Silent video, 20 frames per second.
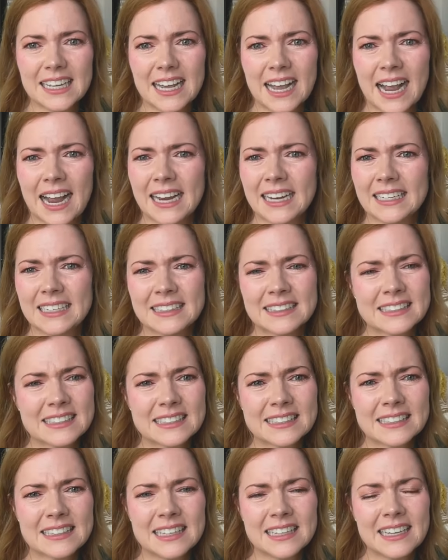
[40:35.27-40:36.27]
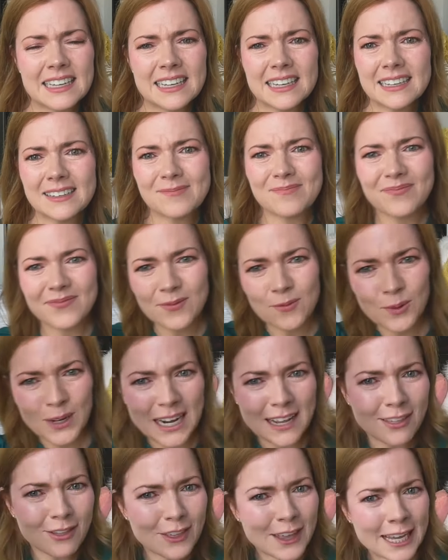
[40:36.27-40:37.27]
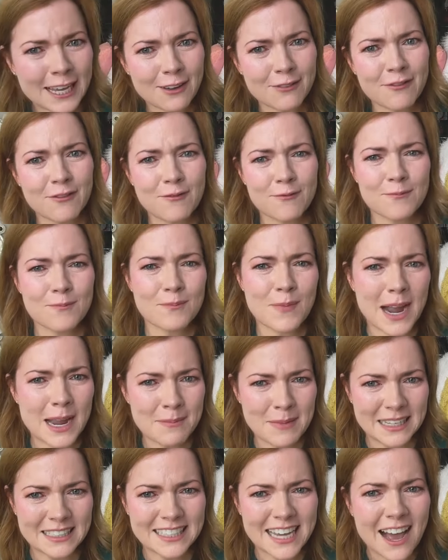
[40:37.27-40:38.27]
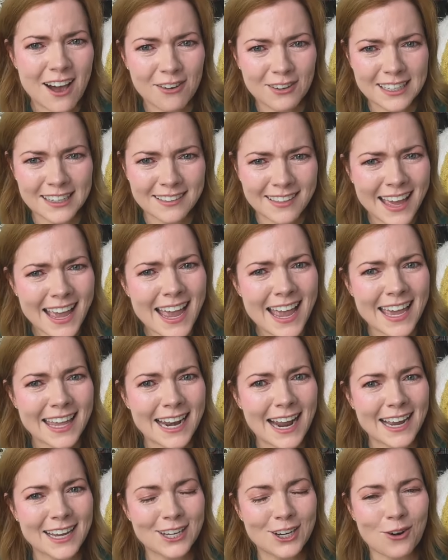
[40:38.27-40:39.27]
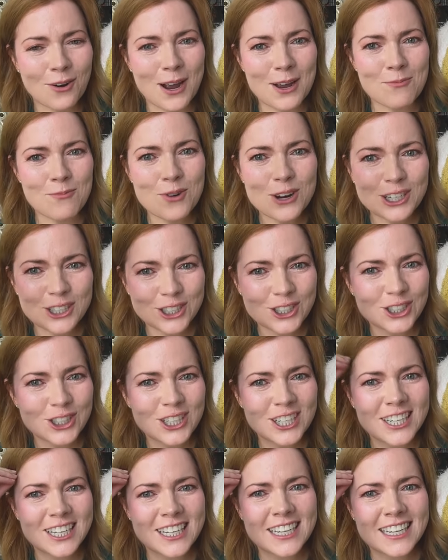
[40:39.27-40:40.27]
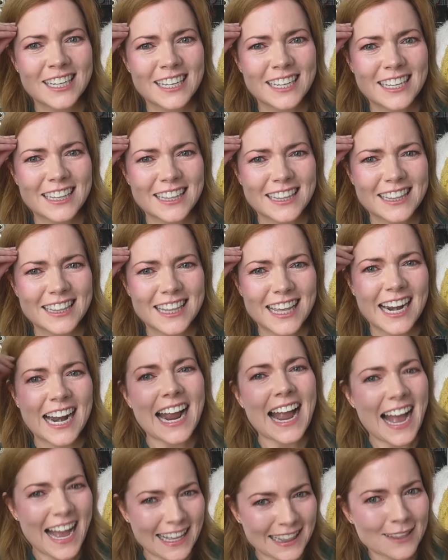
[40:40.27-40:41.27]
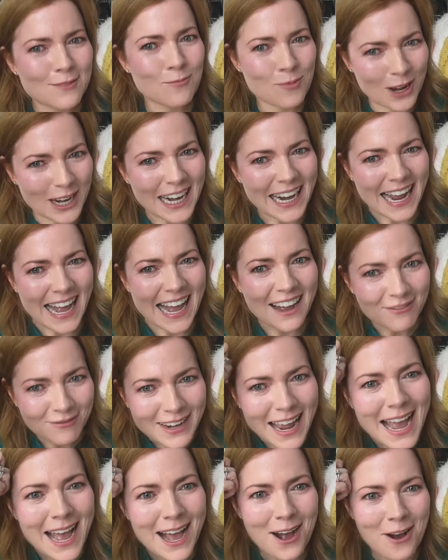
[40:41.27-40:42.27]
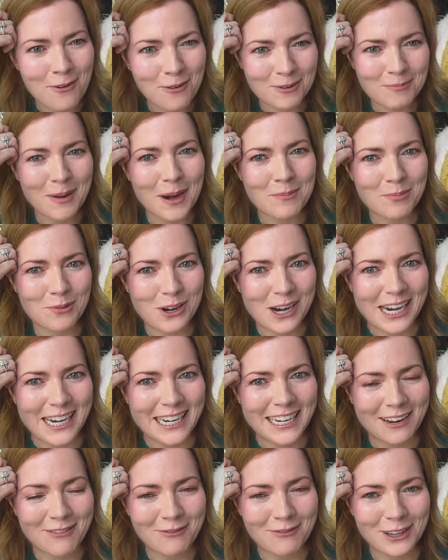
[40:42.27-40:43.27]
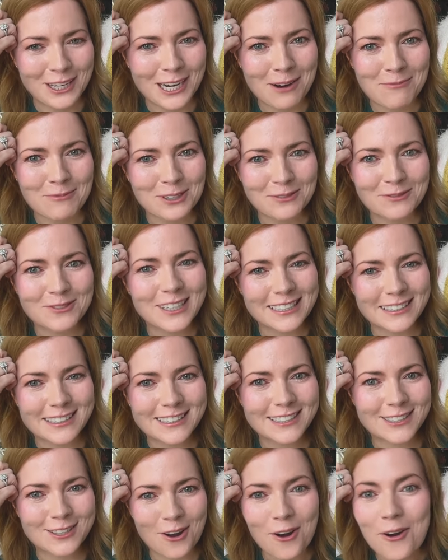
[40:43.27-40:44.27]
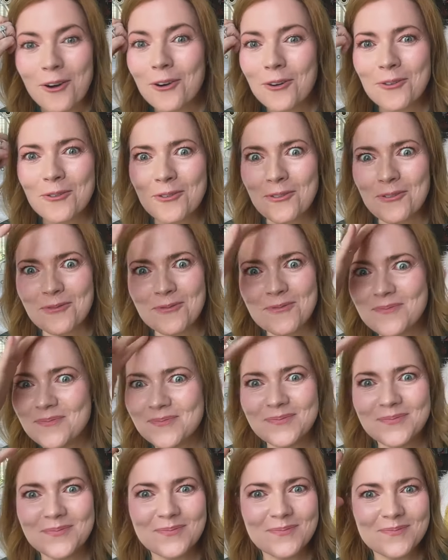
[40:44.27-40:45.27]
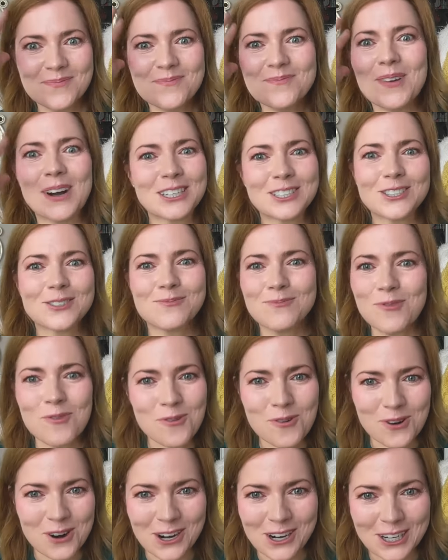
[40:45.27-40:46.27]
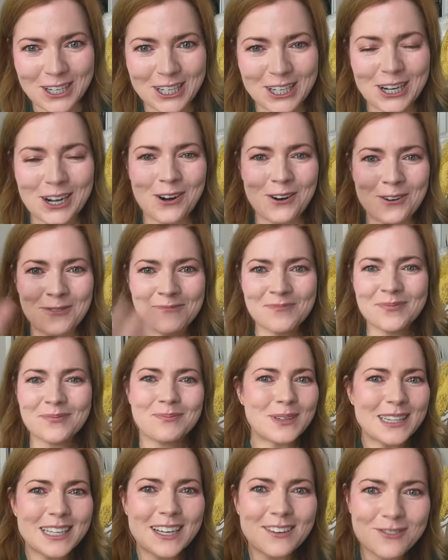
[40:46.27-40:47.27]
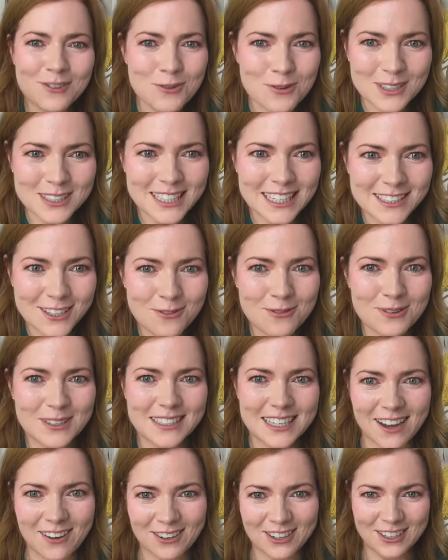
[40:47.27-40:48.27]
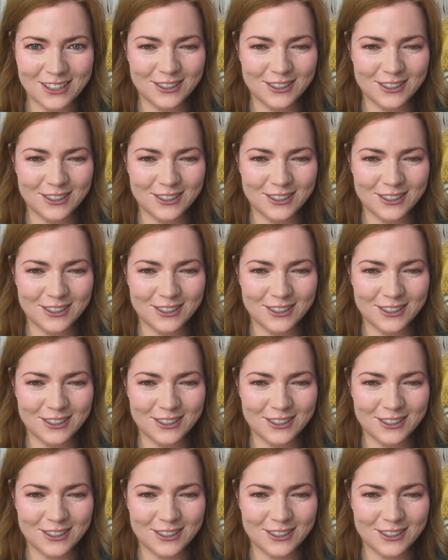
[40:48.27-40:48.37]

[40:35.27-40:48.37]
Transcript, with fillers: uh, it's when I think of my mentality then, I, you know, I wish that I had what I have now in my brain. I feel like I would have done so much more, you know. But of course, that's always how it